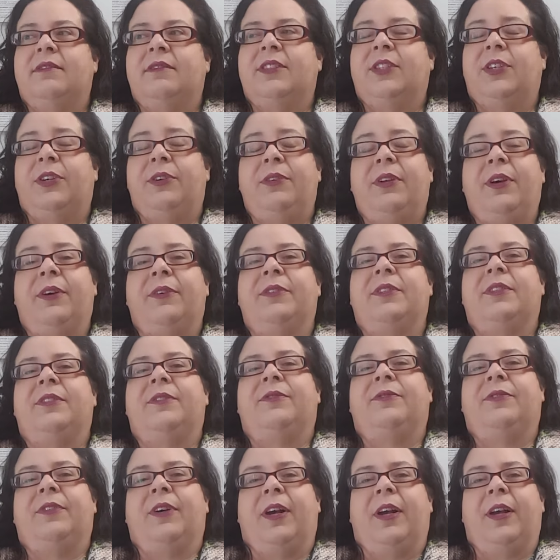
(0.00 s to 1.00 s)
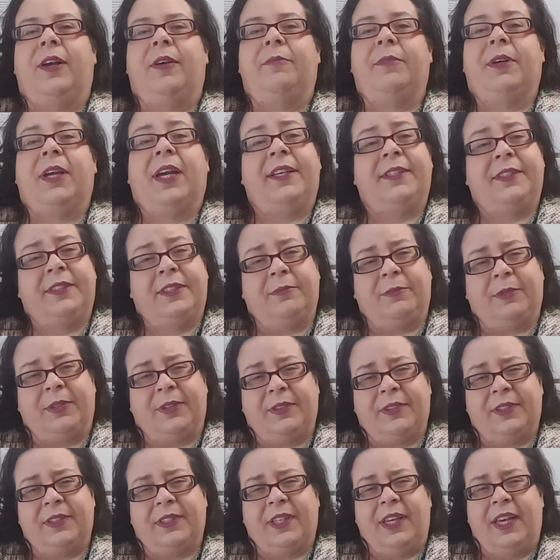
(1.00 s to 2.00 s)
kudos from
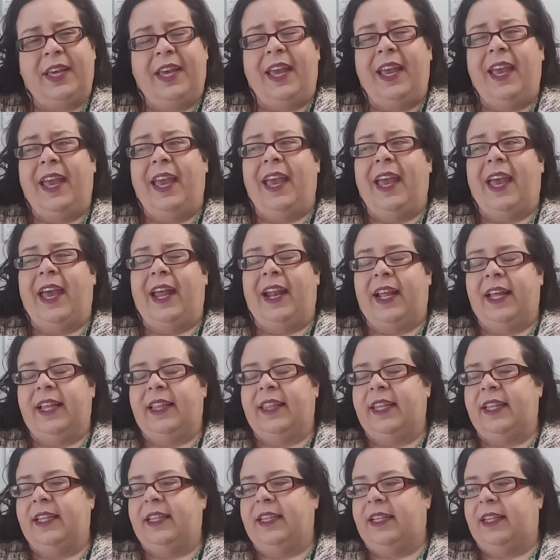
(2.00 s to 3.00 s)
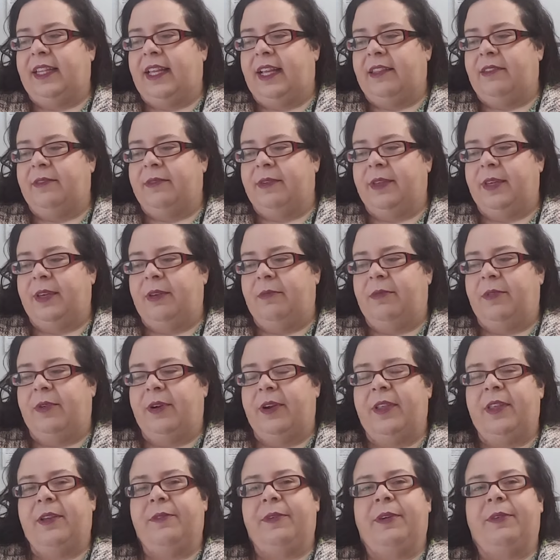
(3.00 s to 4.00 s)
customers, and I think that that's really
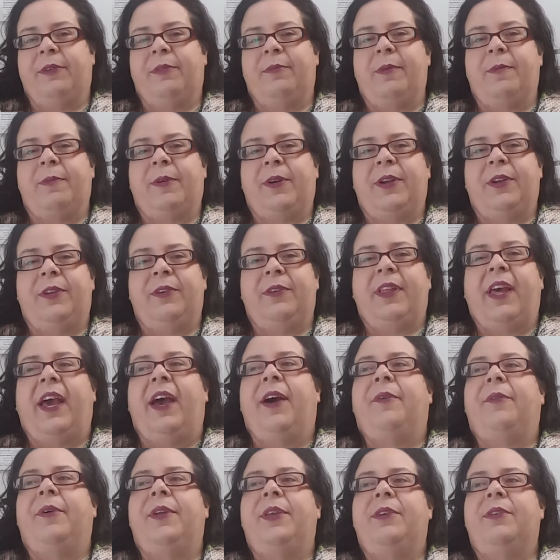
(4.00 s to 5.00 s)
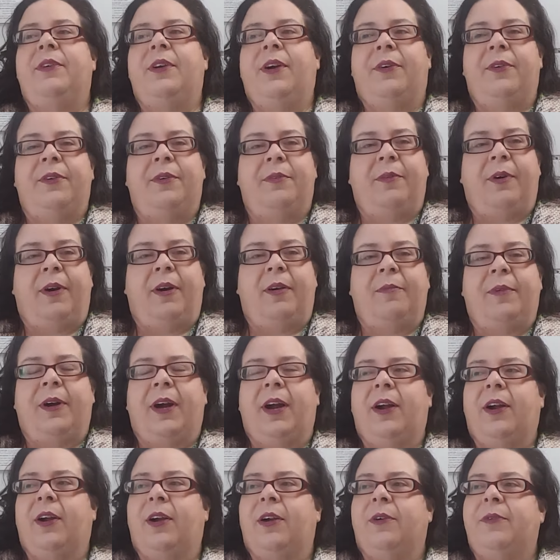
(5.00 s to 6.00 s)
important that we remember to do that when you go to
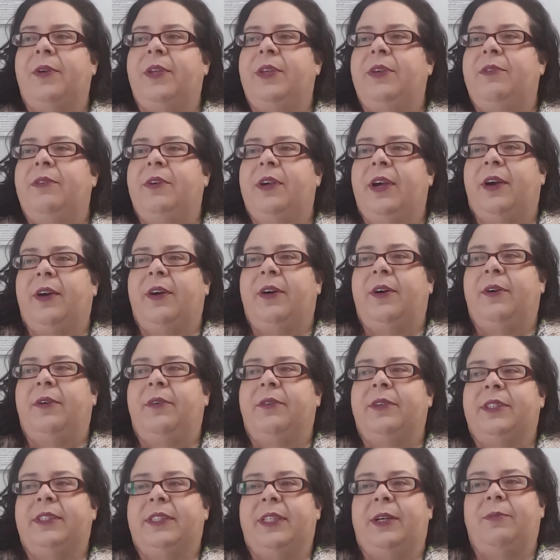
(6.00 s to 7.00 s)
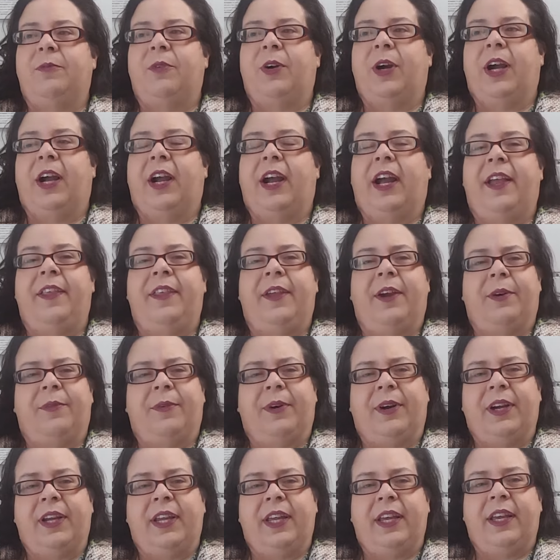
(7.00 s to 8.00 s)
Walmart or when you go somewhere and they're
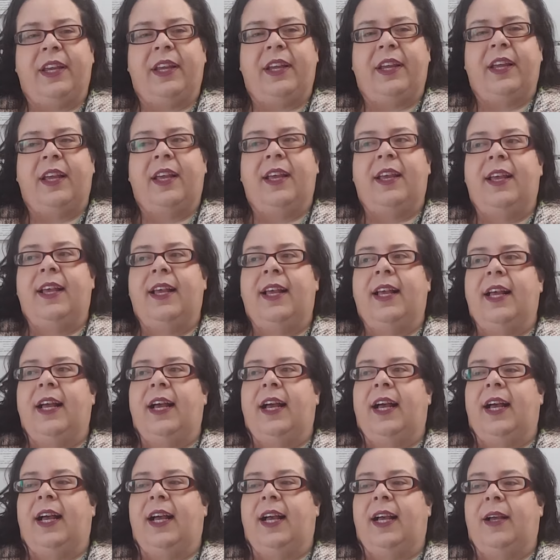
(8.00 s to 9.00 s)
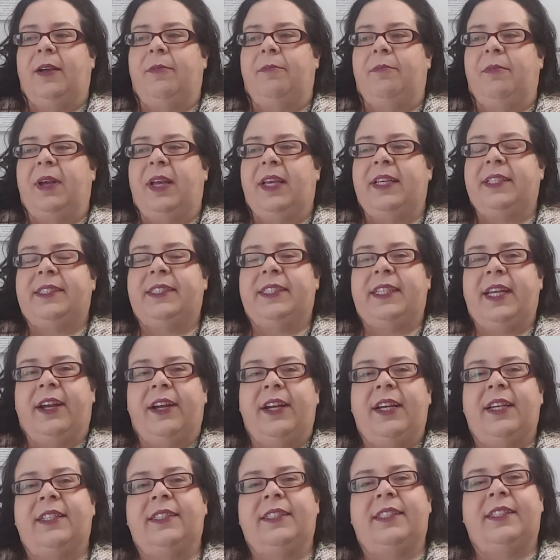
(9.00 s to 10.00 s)
working. As
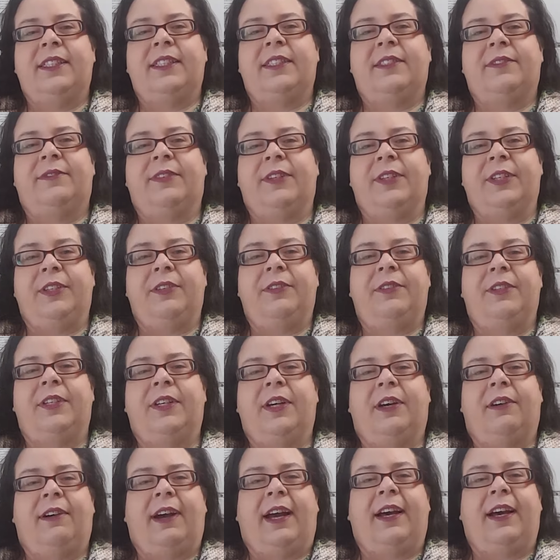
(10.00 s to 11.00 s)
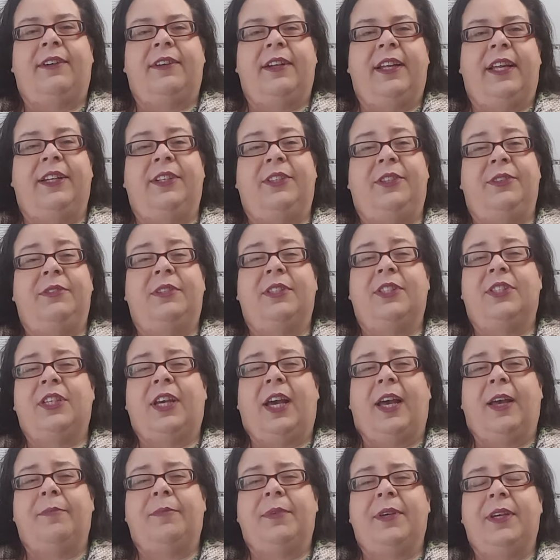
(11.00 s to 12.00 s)
scary as it is for you to go out and do the
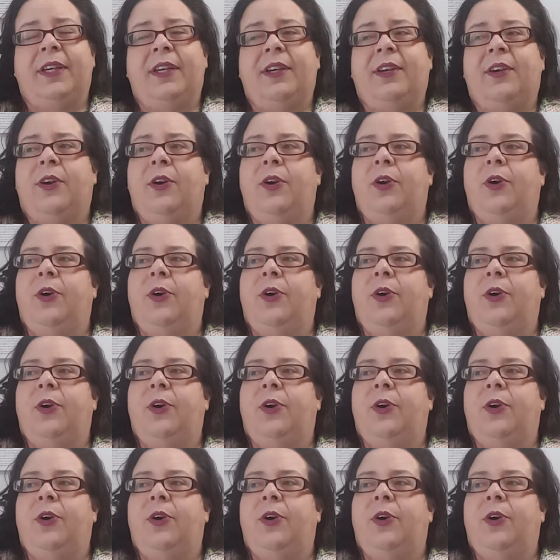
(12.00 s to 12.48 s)
shopping,